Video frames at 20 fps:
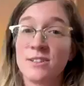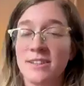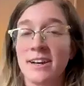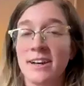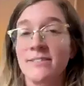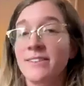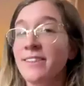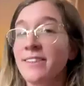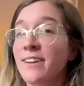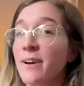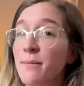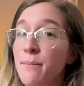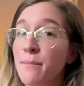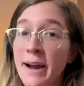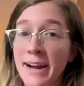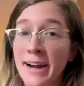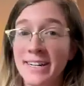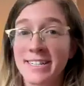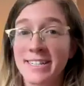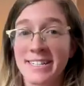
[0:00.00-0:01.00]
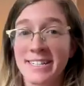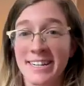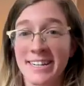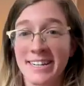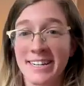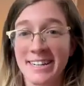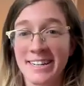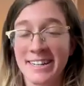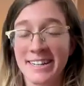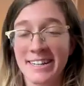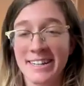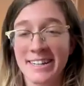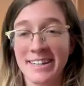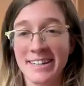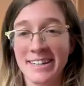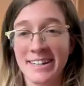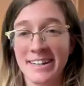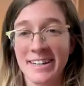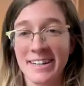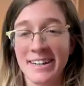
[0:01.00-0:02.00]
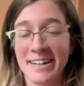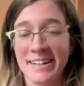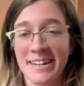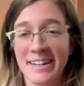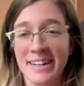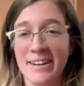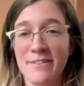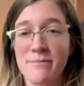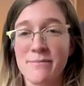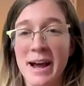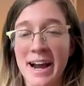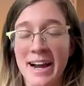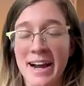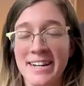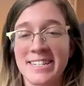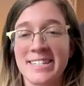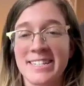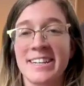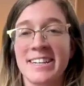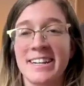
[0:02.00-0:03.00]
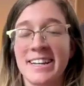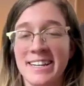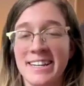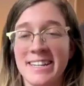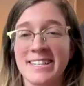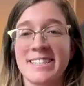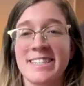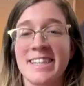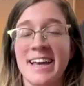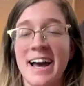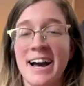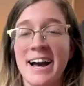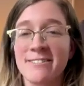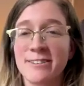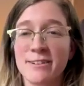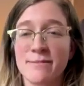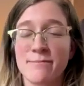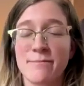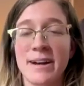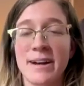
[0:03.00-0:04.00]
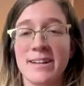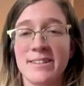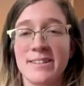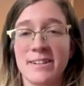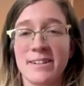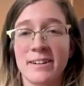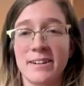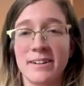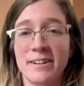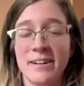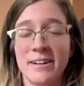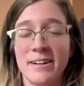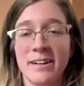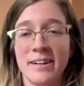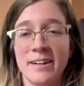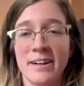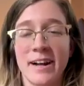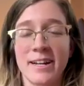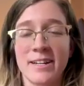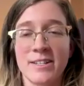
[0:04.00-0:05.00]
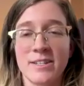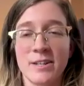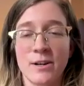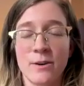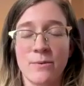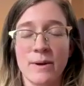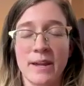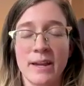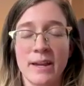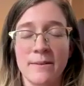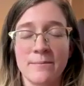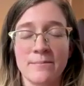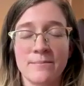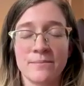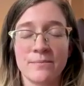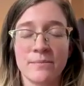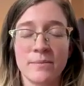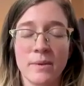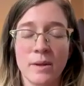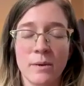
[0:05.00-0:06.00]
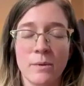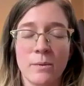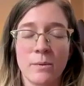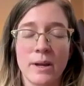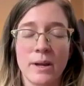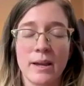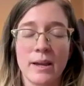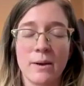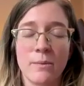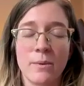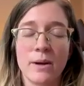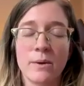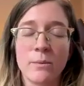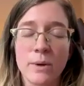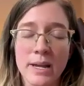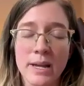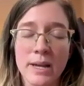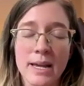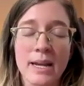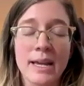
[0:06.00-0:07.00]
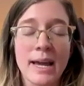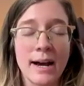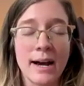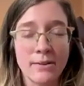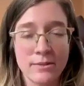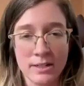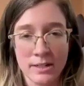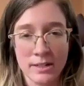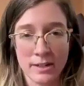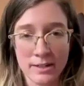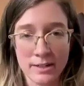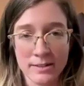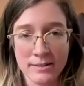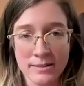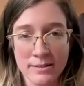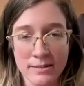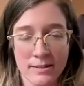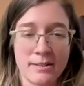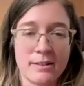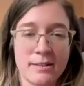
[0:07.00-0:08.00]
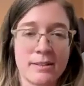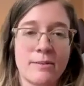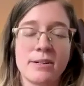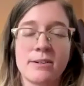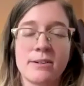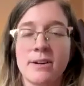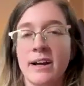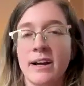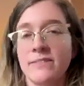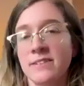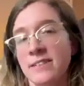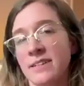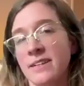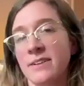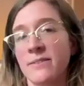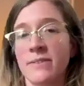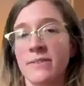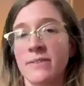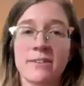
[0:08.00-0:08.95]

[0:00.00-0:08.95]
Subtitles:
do that with compassion. Compassion is the alchemizer, right? So we when we encounter, we don't have to